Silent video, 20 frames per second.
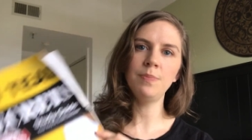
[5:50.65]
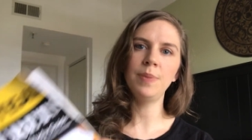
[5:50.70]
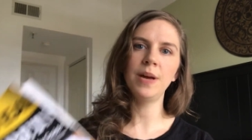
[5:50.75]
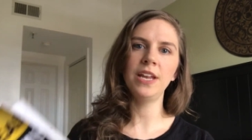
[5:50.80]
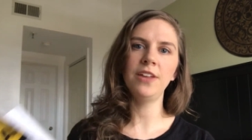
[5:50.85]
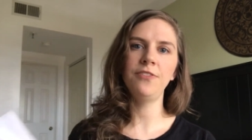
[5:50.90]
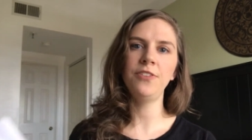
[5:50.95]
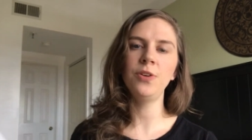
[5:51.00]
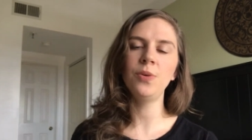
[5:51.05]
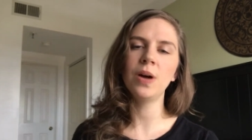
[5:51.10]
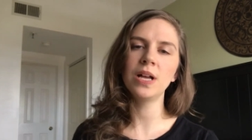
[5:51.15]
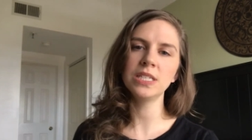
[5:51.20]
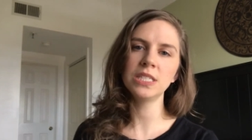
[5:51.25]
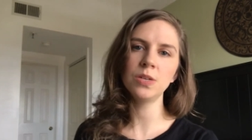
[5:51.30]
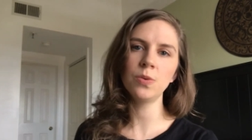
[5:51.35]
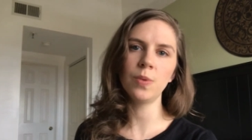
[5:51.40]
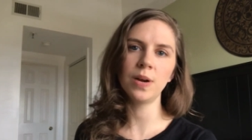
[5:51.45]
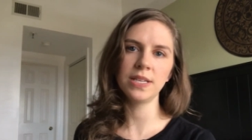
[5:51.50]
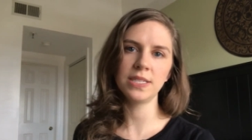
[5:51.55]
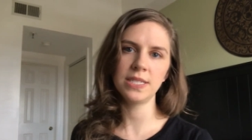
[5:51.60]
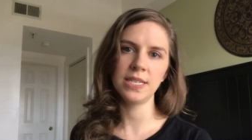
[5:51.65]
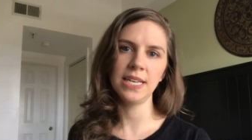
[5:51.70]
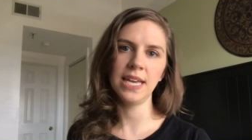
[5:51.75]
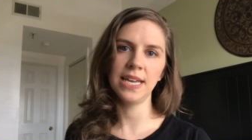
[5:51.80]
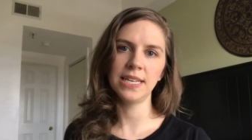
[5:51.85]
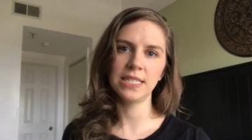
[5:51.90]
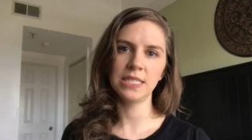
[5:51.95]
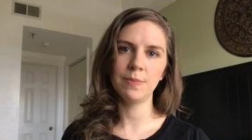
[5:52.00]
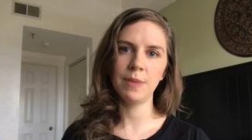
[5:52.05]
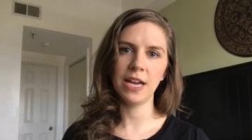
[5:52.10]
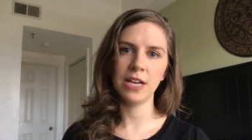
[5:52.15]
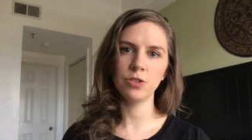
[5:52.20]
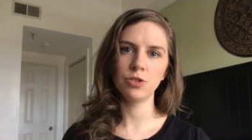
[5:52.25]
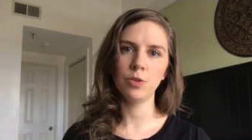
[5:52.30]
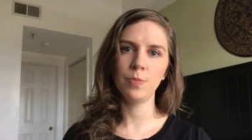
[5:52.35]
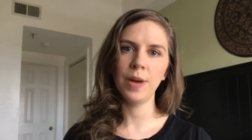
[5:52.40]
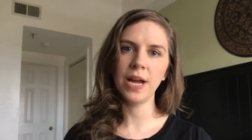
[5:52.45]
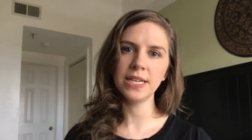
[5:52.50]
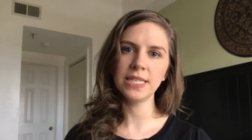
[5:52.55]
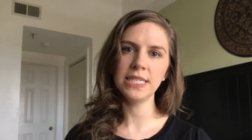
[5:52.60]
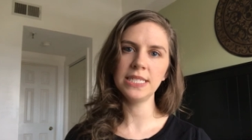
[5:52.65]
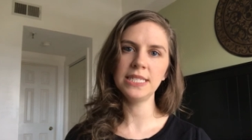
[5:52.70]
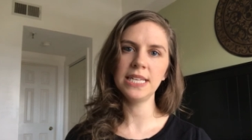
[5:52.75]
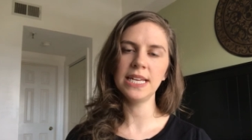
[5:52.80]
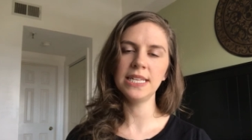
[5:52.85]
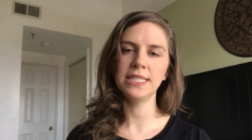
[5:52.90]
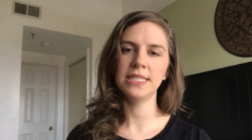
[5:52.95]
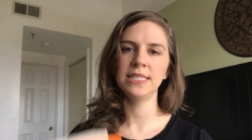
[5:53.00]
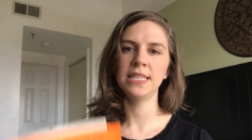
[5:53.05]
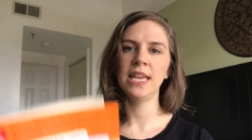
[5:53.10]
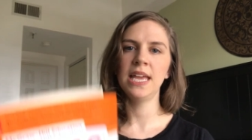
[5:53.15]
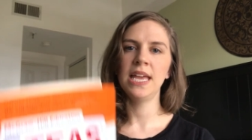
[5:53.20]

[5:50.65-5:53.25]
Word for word: But if you also want to get some extra practice tests,